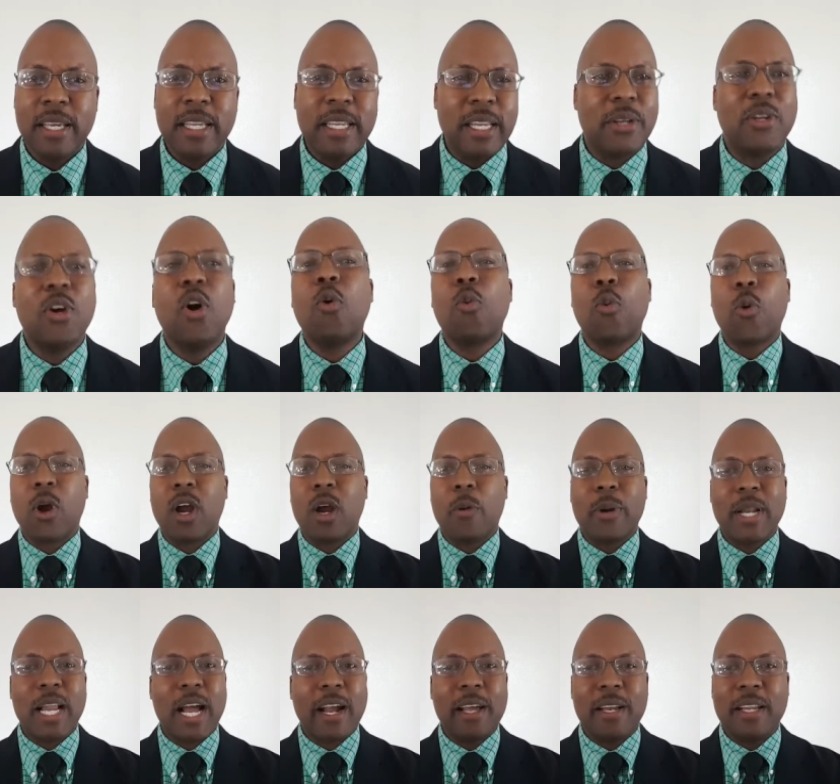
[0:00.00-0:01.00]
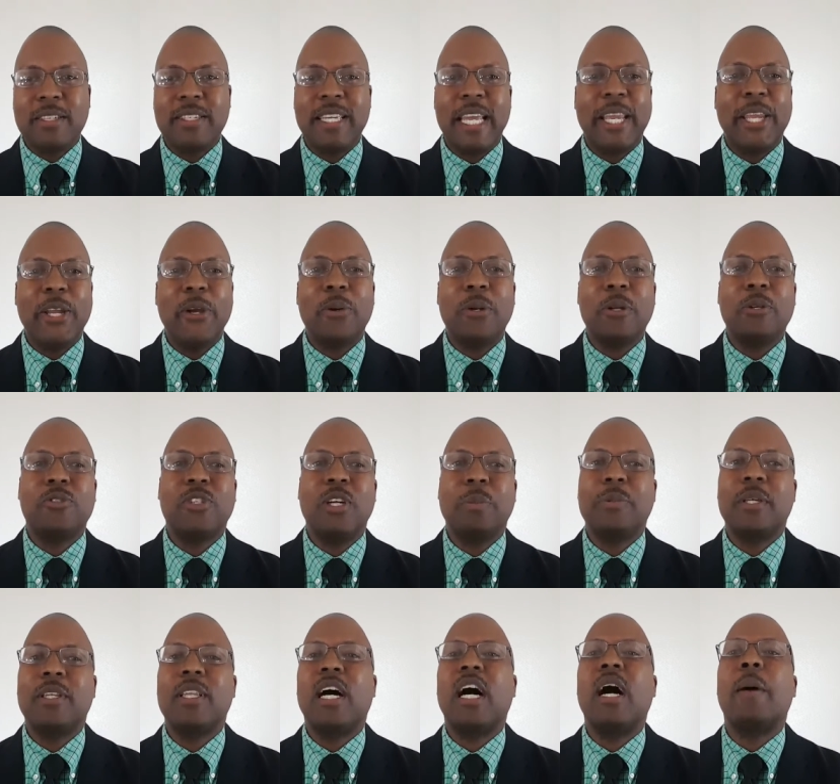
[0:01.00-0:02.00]
Now, don't worry, we're not going to take you on a trip
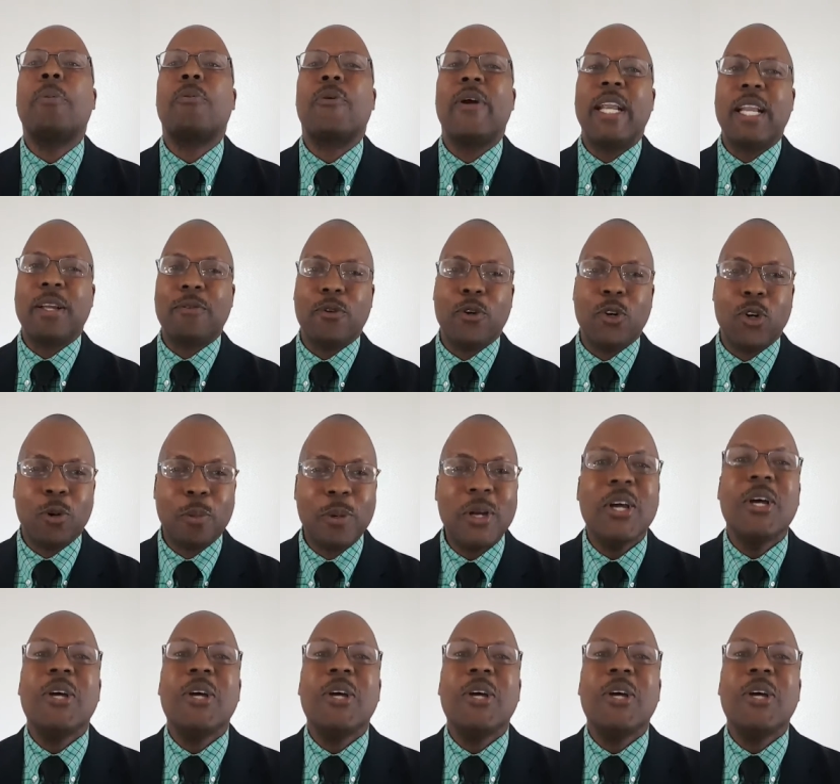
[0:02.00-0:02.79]
to the operating room.